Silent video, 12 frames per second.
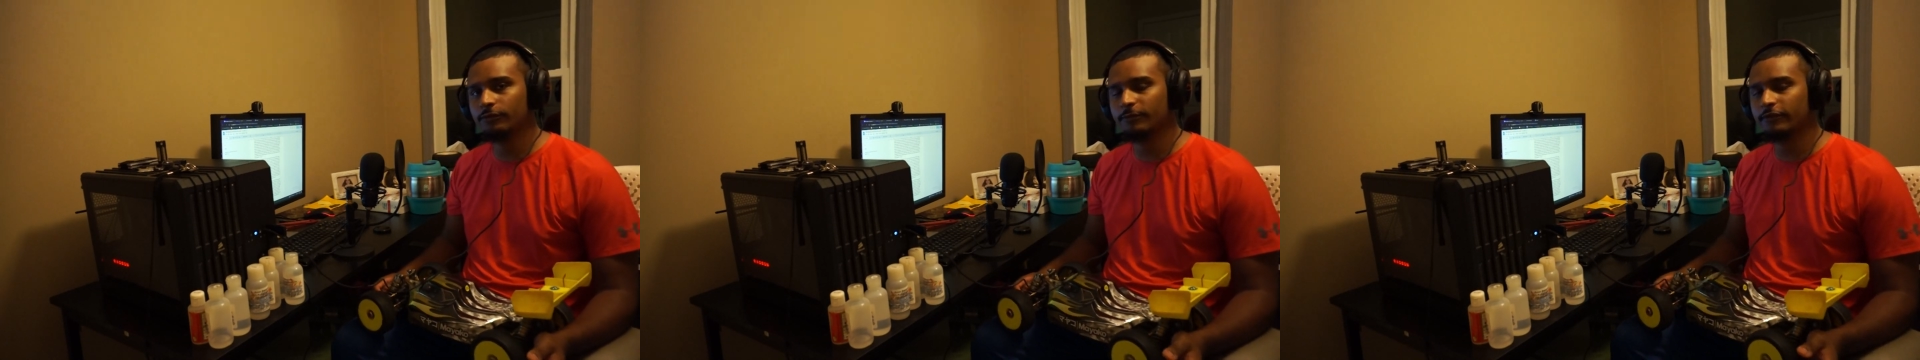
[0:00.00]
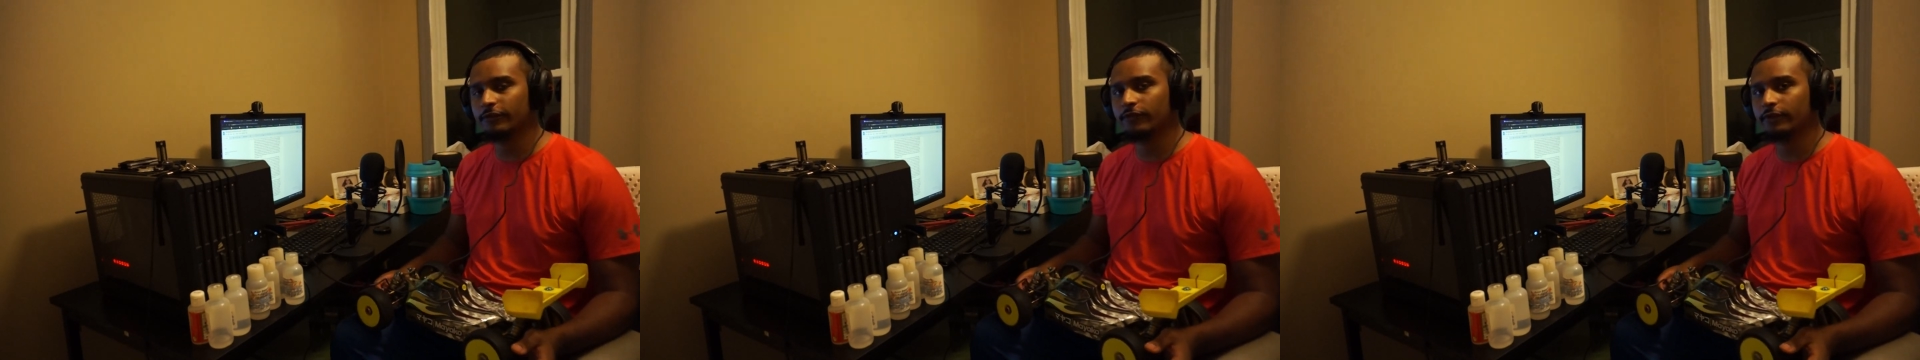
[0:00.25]

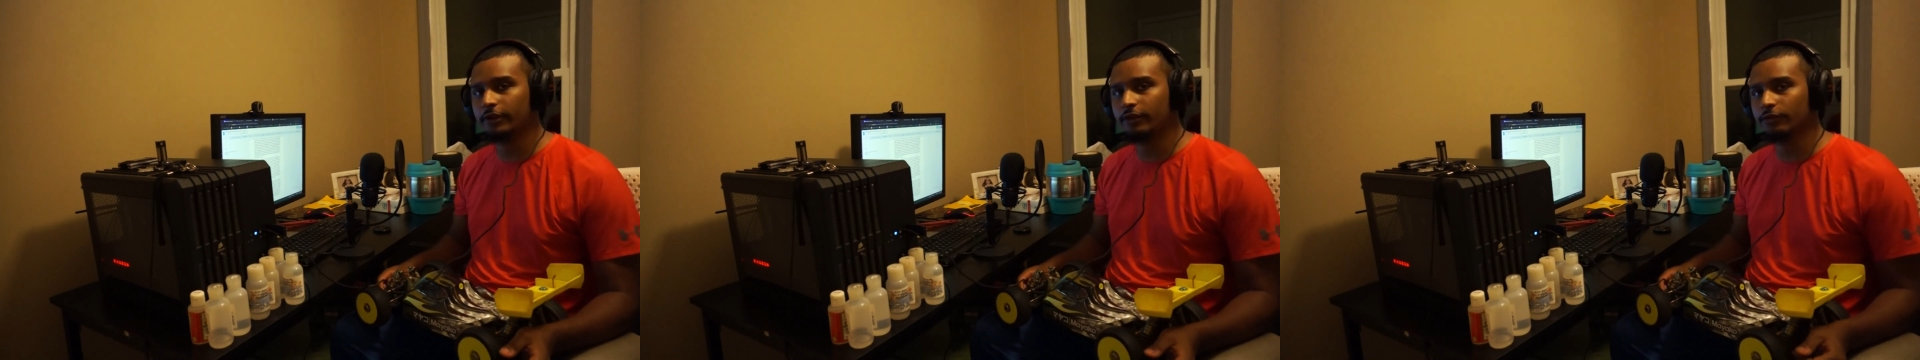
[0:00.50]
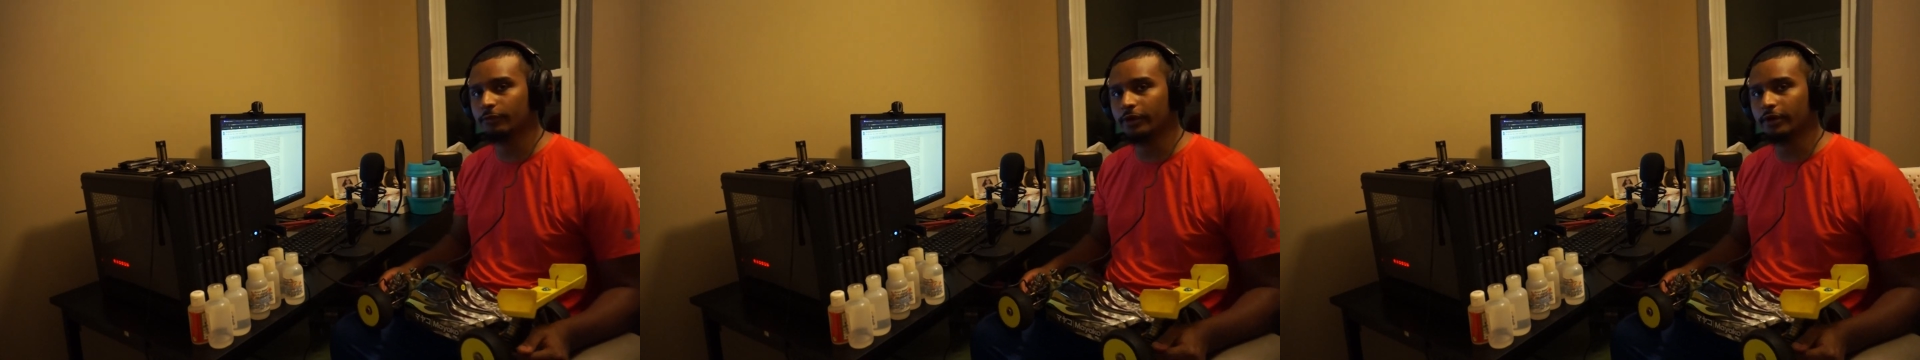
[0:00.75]
specifically
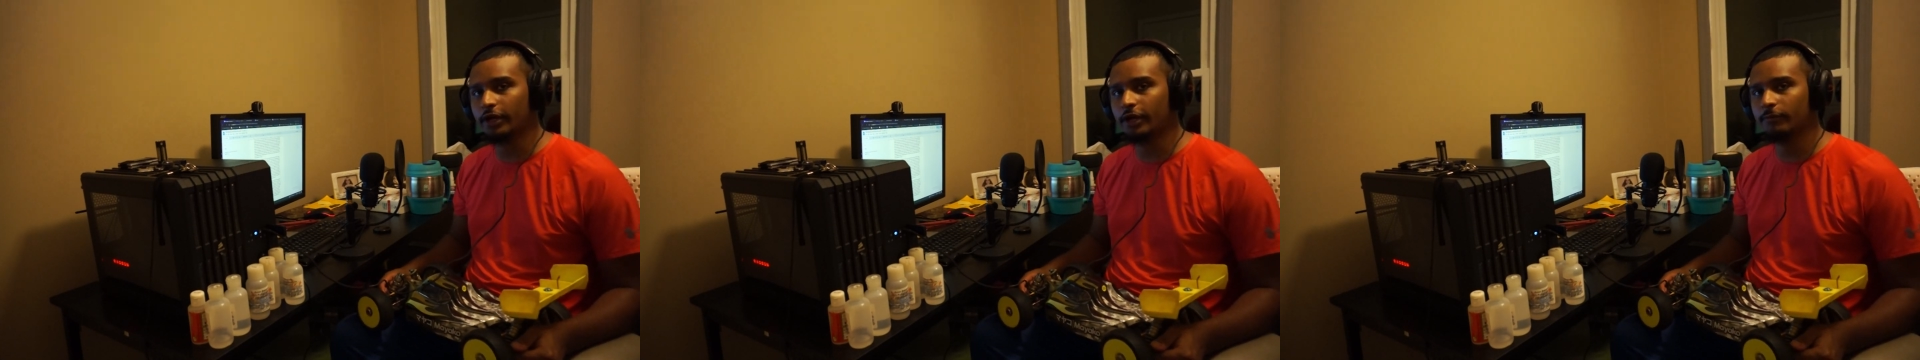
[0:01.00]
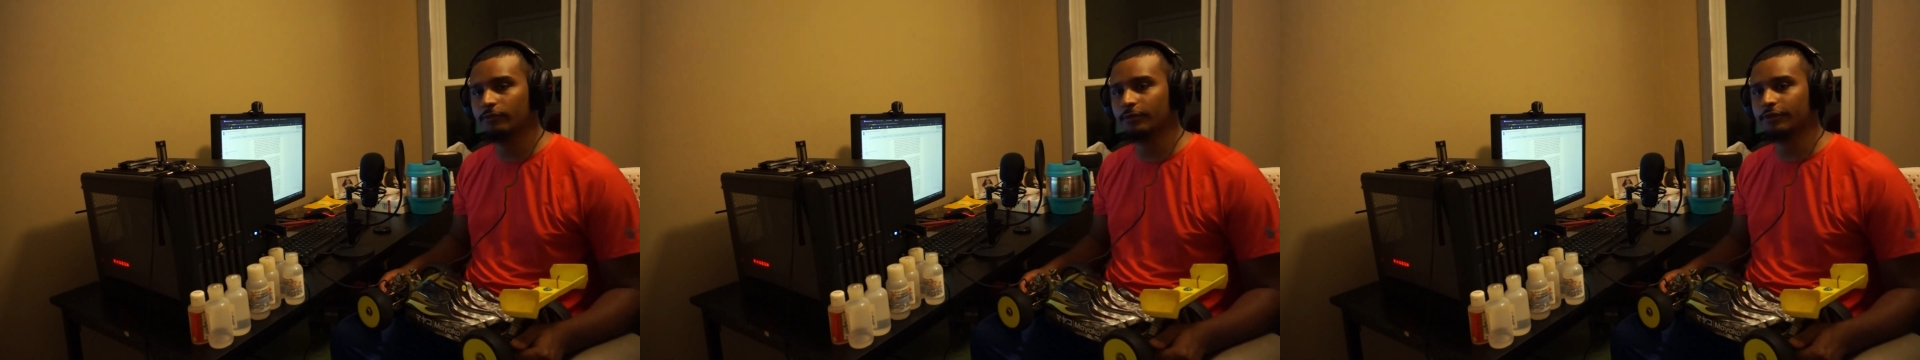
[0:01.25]
in the rear
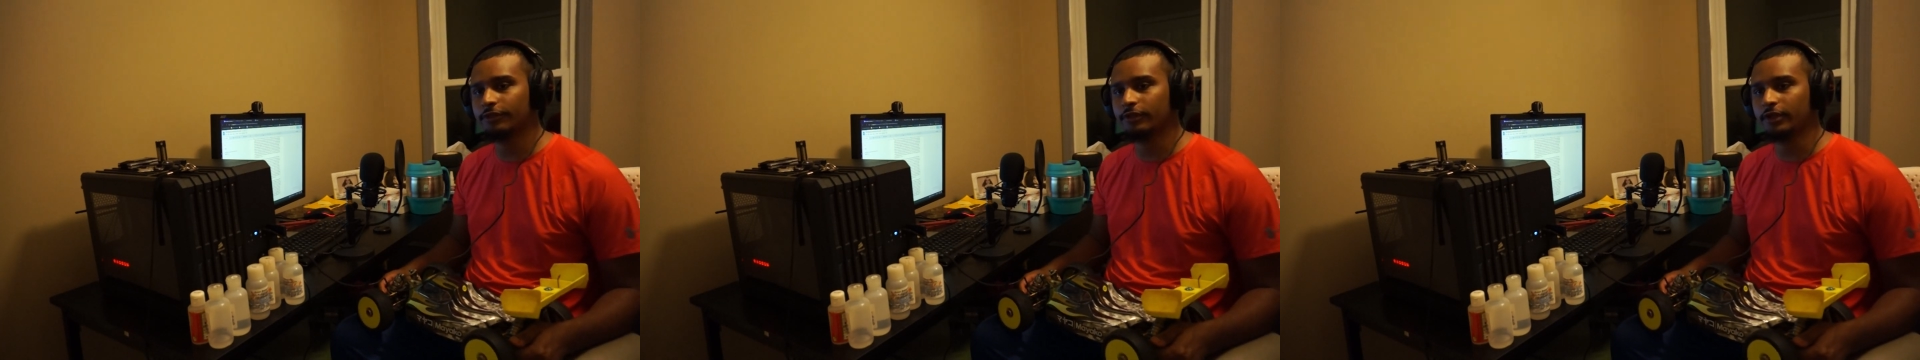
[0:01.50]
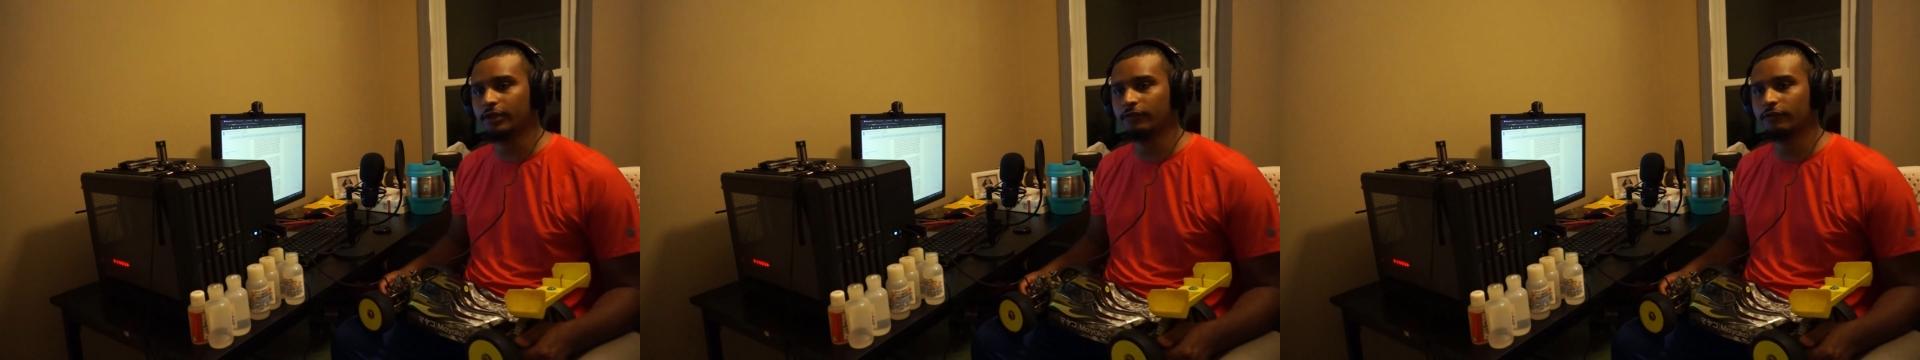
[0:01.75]
hubs with
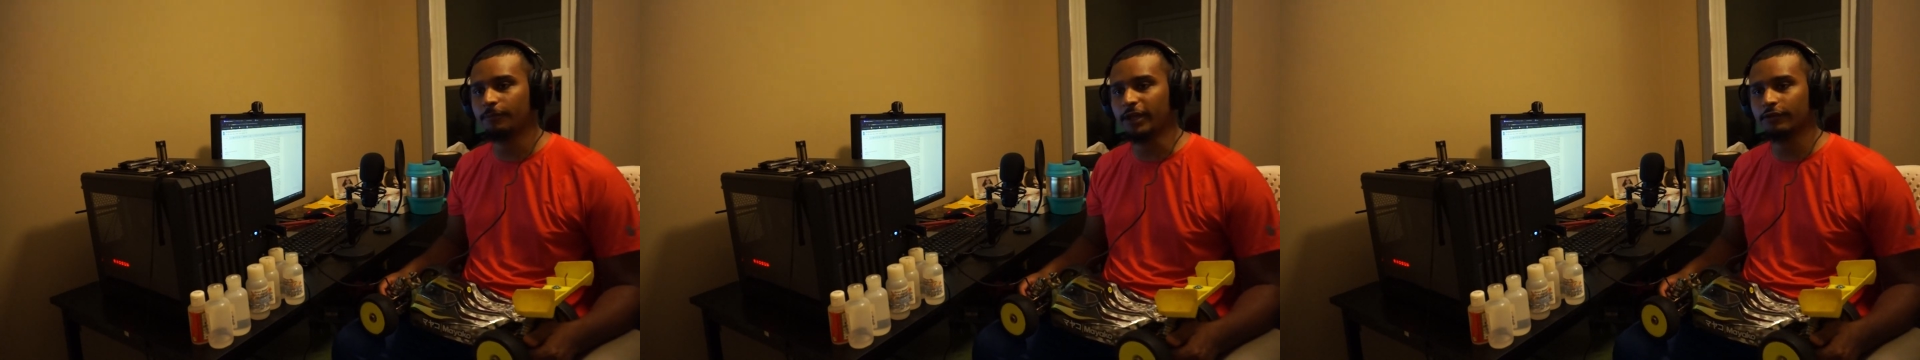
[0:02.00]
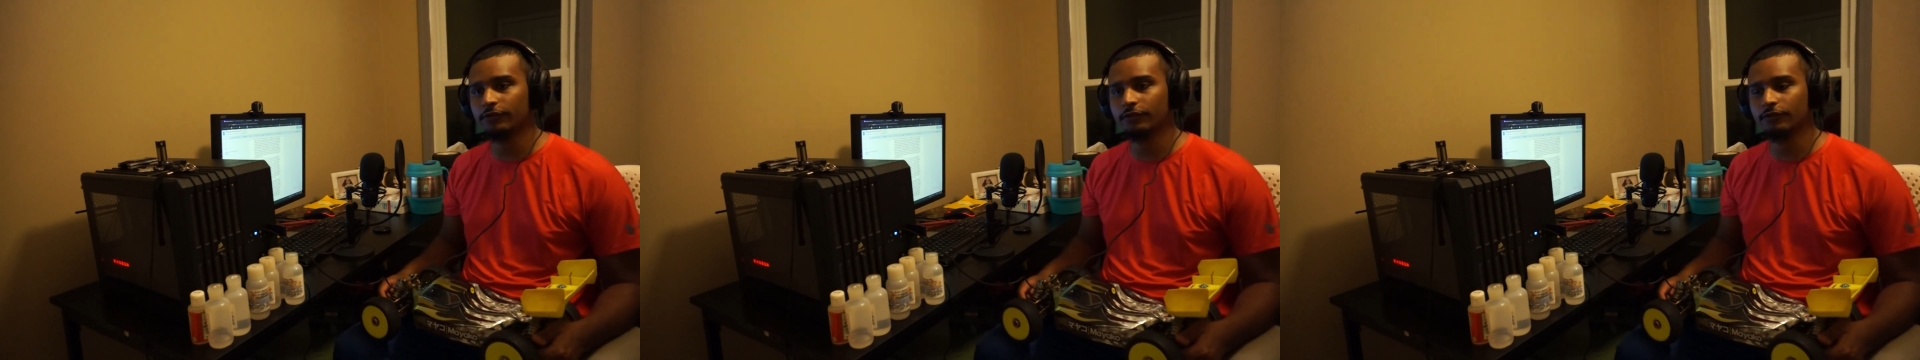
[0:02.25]
the
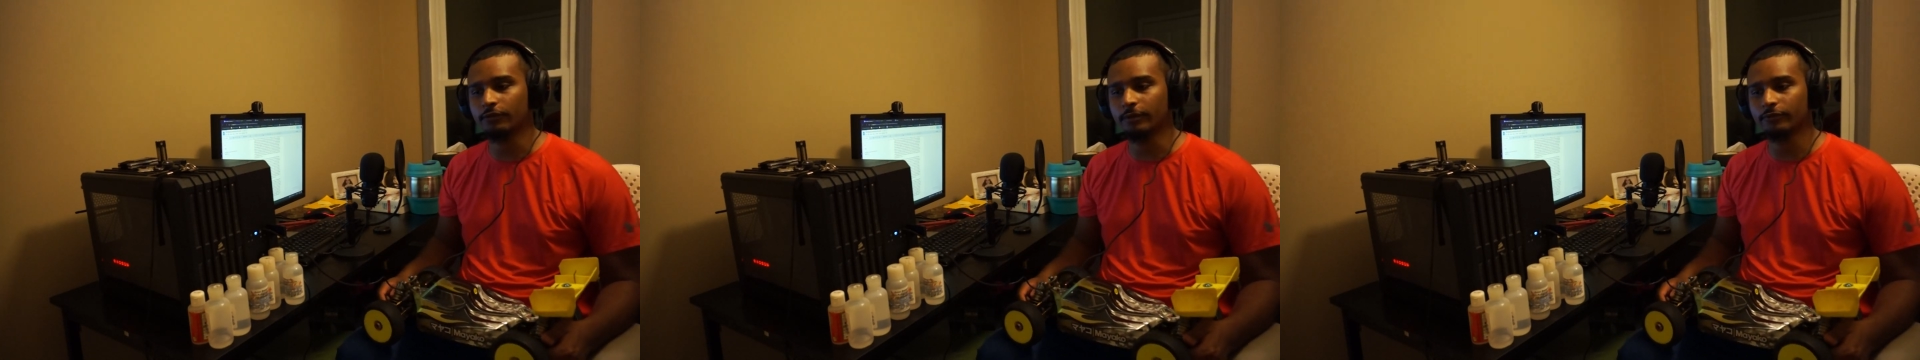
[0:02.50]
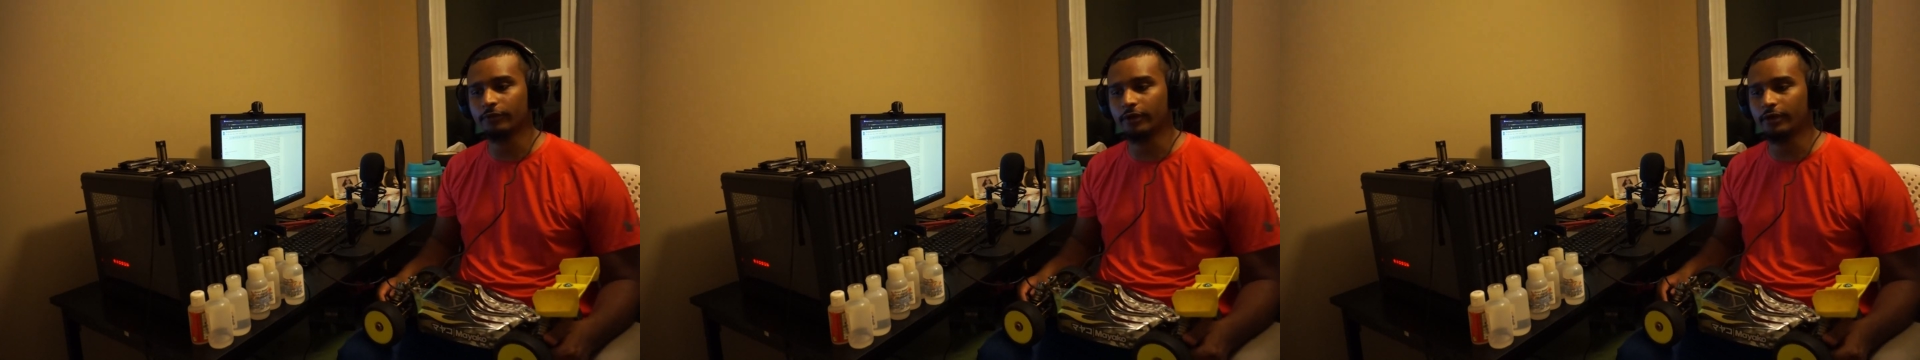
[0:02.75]
spacers,
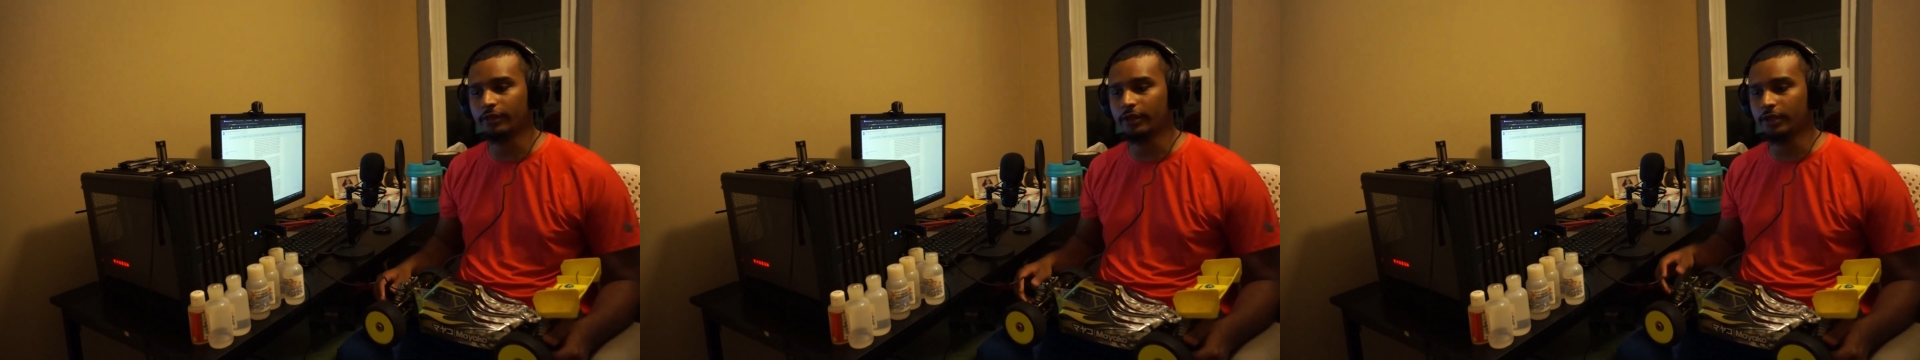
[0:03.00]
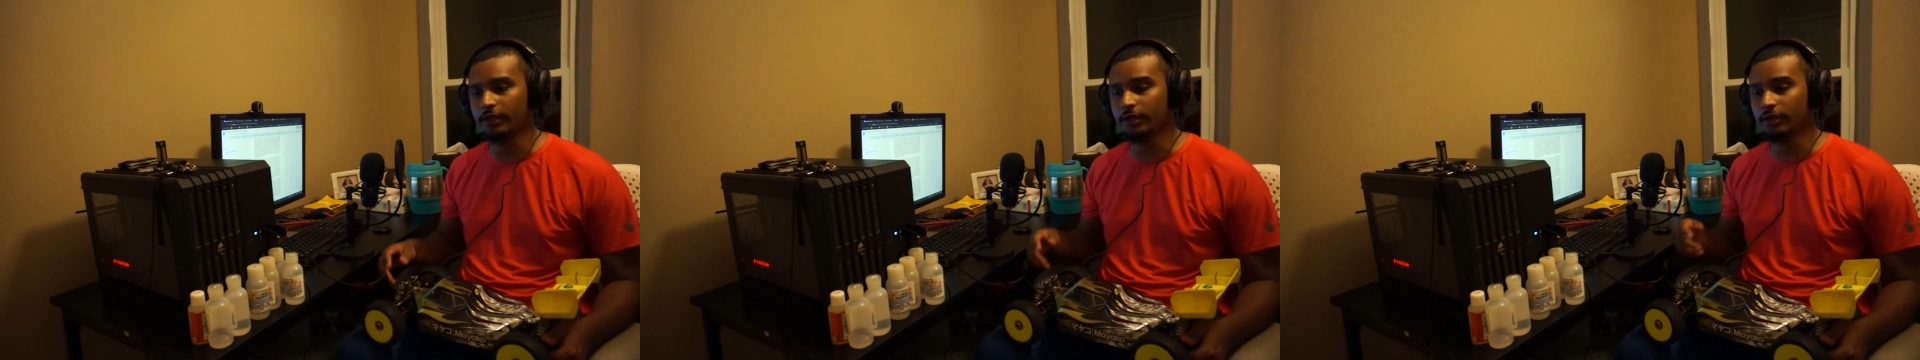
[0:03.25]

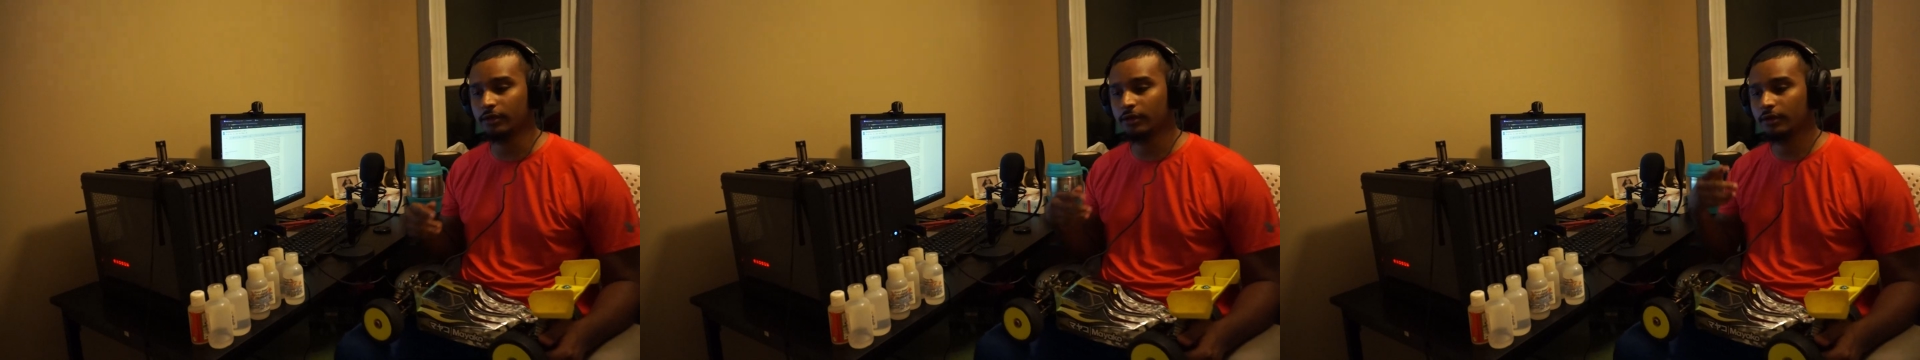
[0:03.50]
the